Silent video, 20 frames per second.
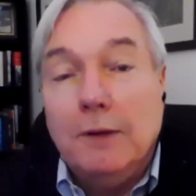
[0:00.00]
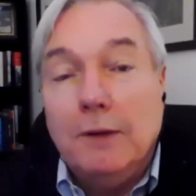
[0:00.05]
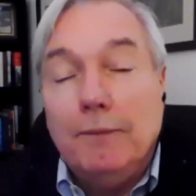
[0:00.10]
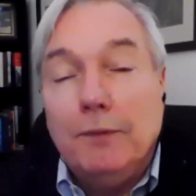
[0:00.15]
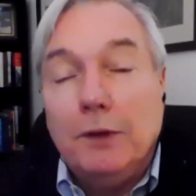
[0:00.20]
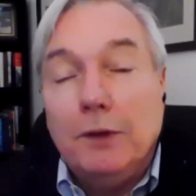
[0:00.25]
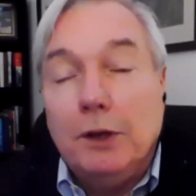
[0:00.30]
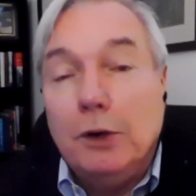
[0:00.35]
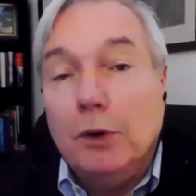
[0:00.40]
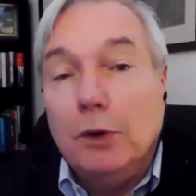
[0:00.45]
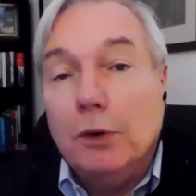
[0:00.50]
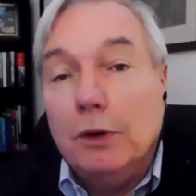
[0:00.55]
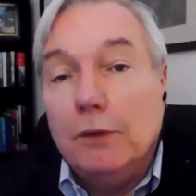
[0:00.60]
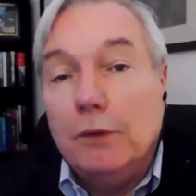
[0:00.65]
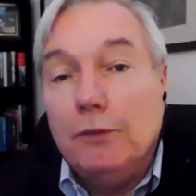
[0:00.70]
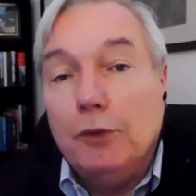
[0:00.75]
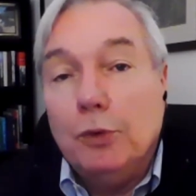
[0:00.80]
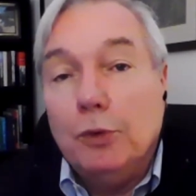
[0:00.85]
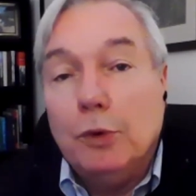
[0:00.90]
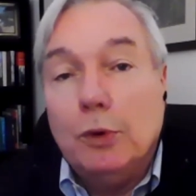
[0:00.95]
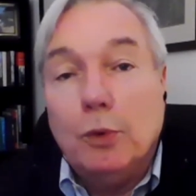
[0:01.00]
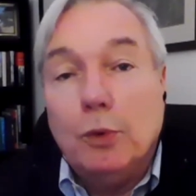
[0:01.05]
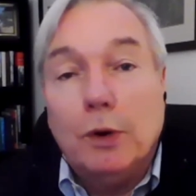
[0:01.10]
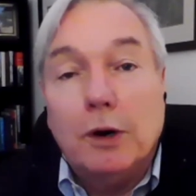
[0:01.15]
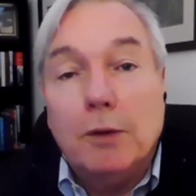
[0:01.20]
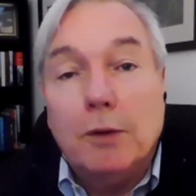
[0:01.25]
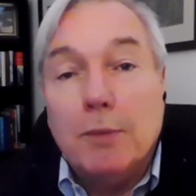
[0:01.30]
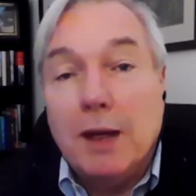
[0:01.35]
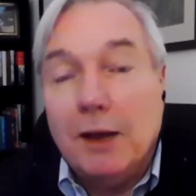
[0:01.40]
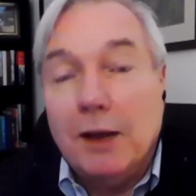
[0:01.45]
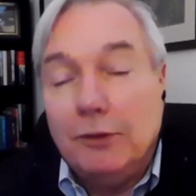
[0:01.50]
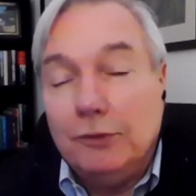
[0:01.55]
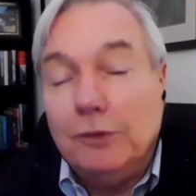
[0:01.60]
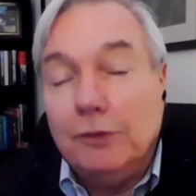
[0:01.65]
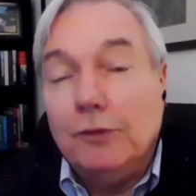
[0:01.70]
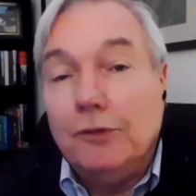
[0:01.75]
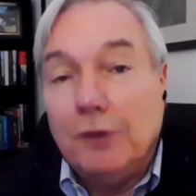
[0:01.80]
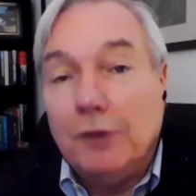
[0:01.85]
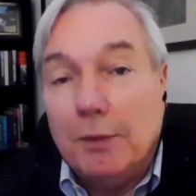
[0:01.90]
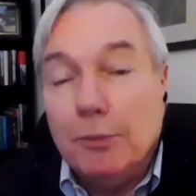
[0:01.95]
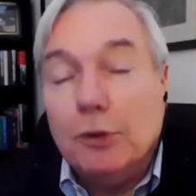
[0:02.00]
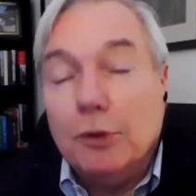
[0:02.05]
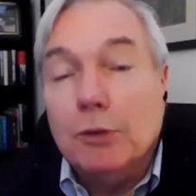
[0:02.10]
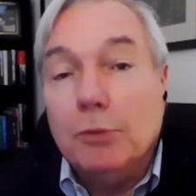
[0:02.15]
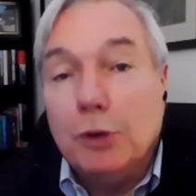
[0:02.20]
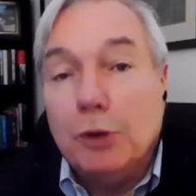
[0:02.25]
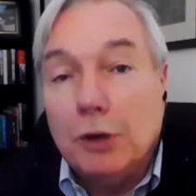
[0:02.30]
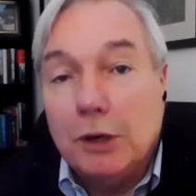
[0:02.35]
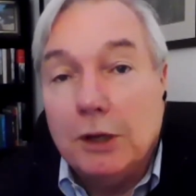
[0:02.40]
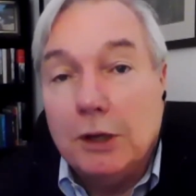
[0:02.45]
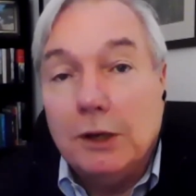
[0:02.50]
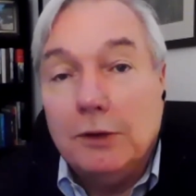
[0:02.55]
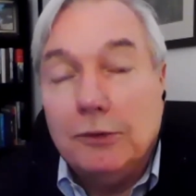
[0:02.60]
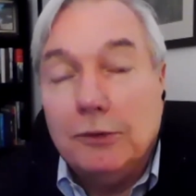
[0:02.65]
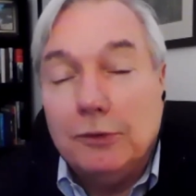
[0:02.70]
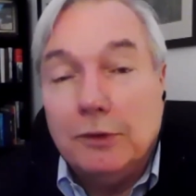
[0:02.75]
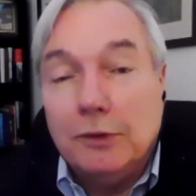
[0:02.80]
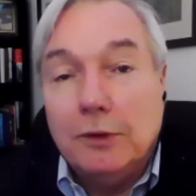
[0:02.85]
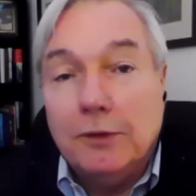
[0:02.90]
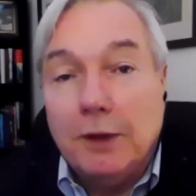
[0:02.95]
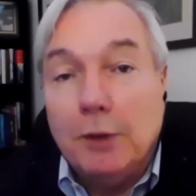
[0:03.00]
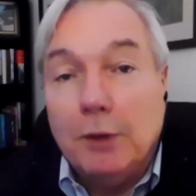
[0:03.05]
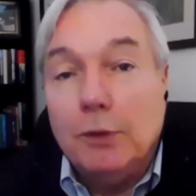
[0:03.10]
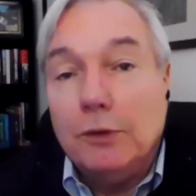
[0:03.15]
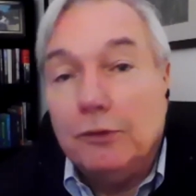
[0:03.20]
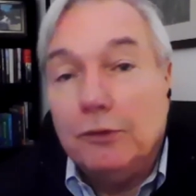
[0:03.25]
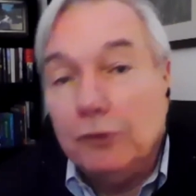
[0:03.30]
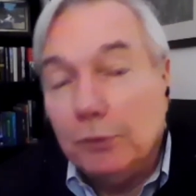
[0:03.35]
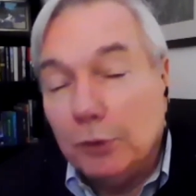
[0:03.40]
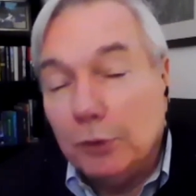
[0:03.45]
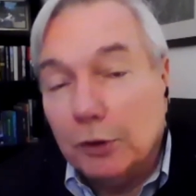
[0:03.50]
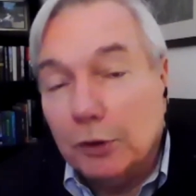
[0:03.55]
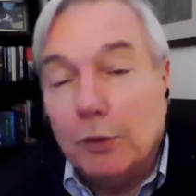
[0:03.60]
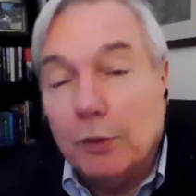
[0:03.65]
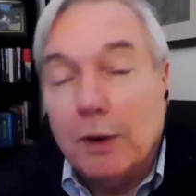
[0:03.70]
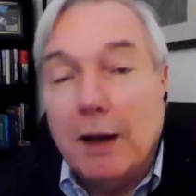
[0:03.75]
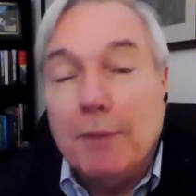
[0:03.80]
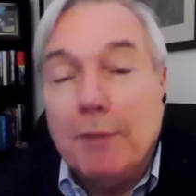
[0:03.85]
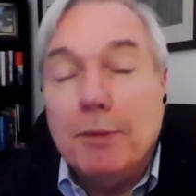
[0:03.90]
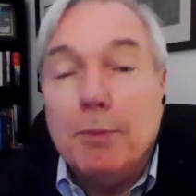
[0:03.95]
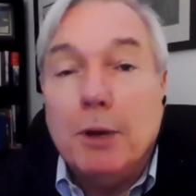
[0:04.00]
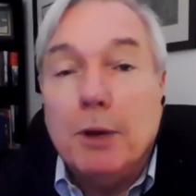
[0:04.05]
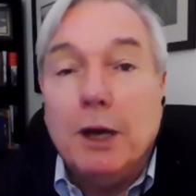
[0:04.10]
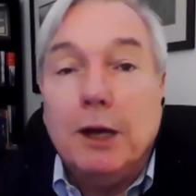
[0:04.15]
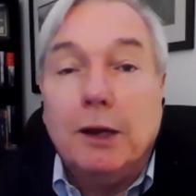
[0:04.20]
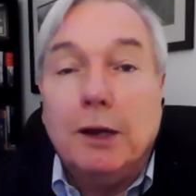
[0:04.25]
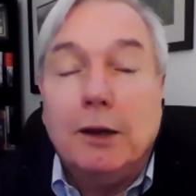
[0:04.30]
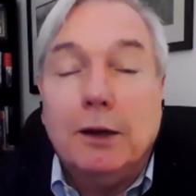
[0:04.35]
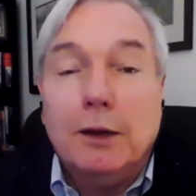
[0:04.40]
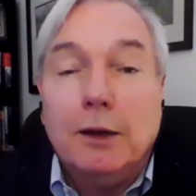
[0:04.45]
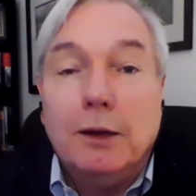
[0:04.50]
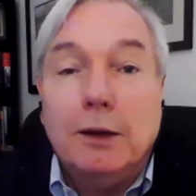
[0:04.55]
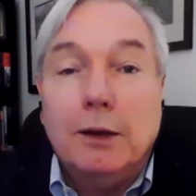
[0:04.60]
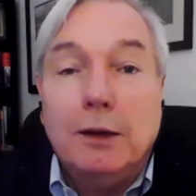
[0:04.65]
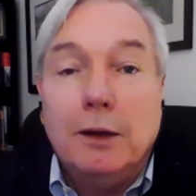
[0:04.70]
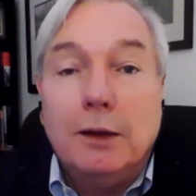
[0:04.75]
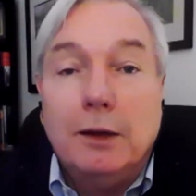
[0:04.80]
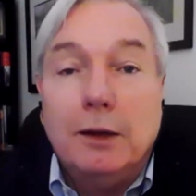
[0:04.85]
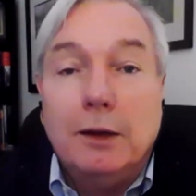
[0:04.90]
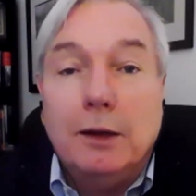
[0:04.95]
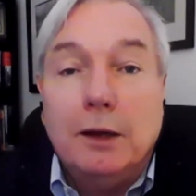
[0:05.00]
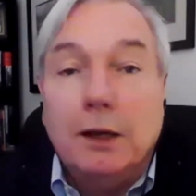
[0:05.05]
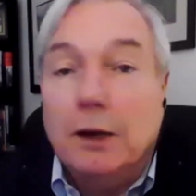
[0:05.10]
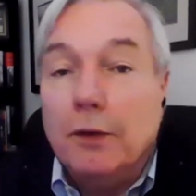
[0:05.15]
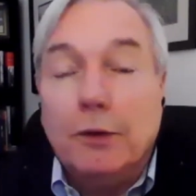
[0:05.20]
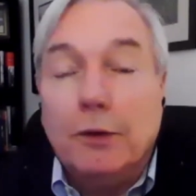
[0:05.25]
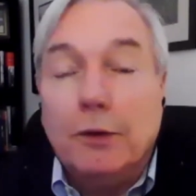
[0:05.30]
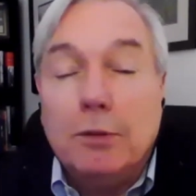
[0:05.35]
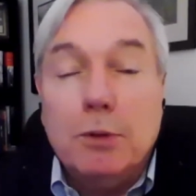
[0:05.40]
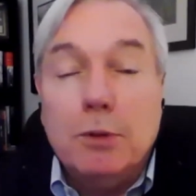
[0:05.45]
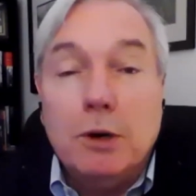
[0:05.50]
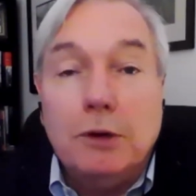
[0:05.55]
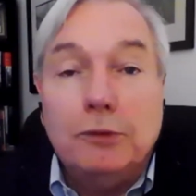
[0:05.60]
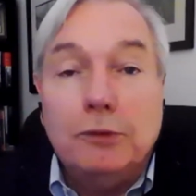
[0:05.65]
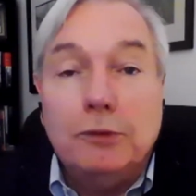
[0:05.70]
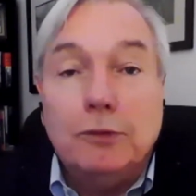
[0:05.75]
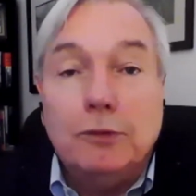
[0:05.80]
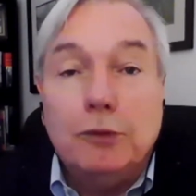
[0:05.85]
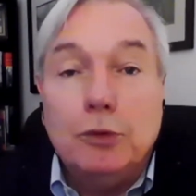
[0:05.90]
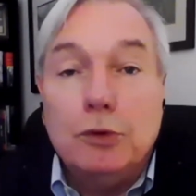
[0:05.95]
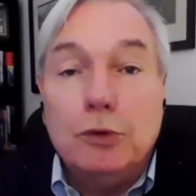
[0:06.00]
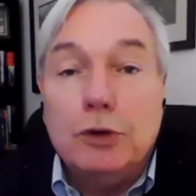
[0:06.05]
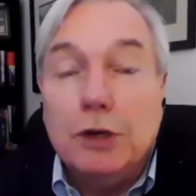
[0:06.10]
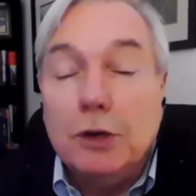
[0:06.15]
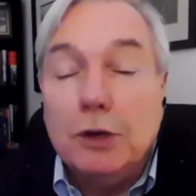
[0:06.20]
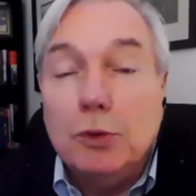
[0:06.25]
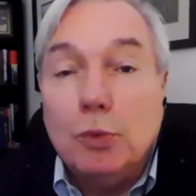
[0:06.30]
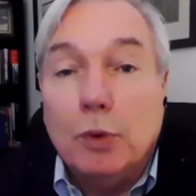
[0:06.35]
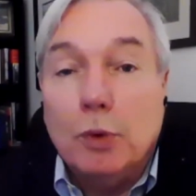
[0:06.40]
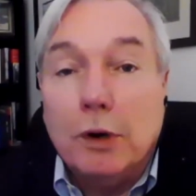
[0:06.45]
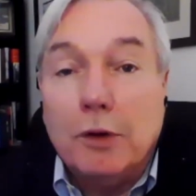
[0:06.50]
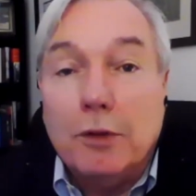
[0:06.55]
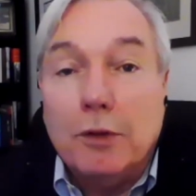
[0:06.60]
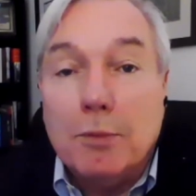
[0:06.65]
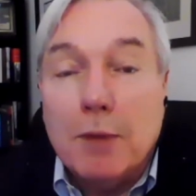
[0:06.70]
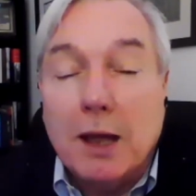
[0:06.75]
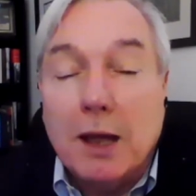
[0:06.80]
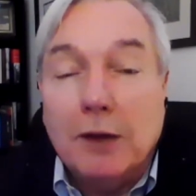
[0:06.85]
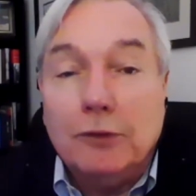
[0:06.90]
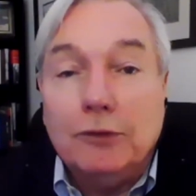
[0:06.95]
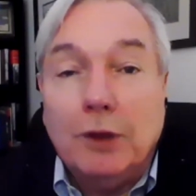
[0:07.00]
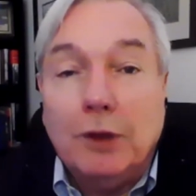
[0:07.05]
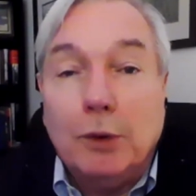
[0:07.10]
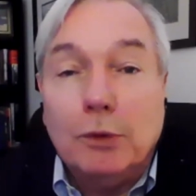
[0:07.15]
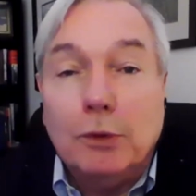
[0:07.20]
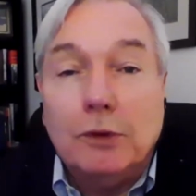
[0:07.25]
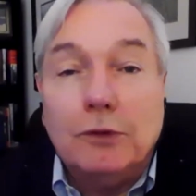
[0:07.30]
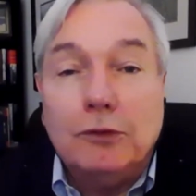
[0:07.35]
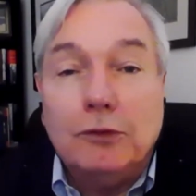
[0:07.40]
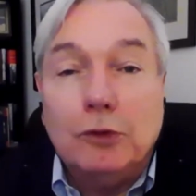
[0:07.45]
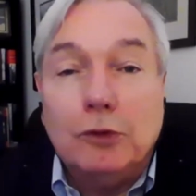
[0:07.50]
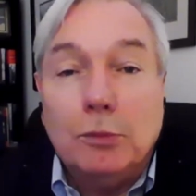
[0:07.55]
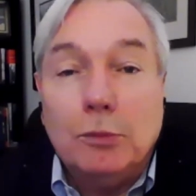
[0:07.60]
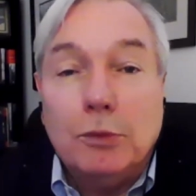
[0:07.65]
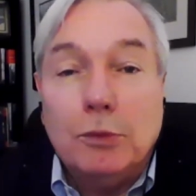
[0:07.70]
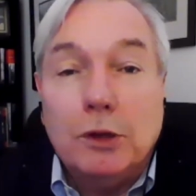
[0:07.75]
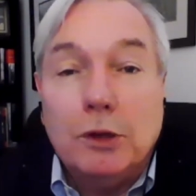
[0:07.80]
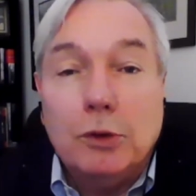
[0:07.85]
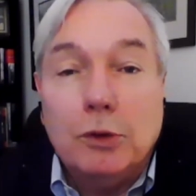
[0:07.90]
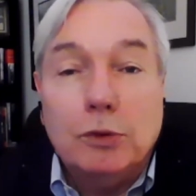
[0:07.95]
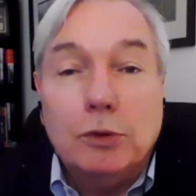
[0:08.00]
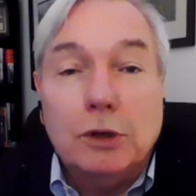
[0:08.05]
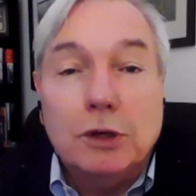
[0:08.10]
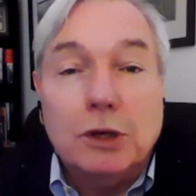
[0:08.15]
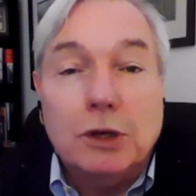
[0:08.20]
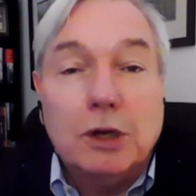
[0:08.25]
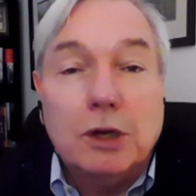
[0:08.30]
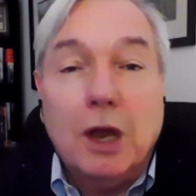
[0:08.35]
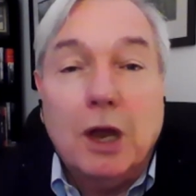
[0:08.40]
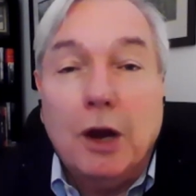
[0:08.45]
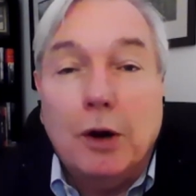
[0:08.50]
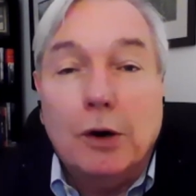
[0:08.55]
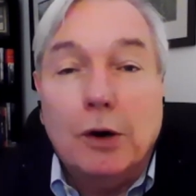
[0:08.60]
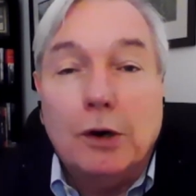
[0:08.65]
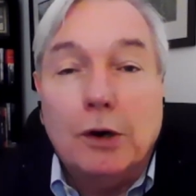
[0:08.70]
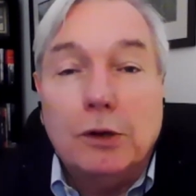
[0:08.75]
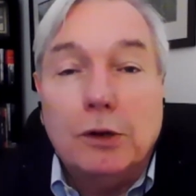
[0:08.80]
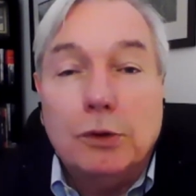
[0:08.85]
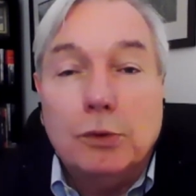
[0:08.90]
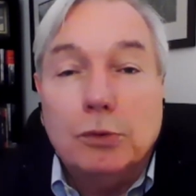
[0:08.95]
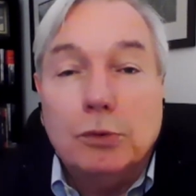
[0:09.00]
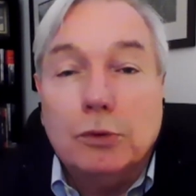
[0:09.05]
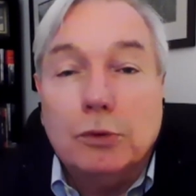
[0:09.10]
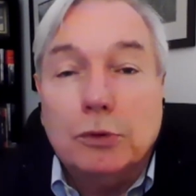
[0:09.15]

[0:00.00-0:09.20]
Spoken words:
You know, if you were to wear a mask in some communities, they would assume you're going to rob the bank. In other communities, if you didn't wear the mask, they would assume that you didn't care and you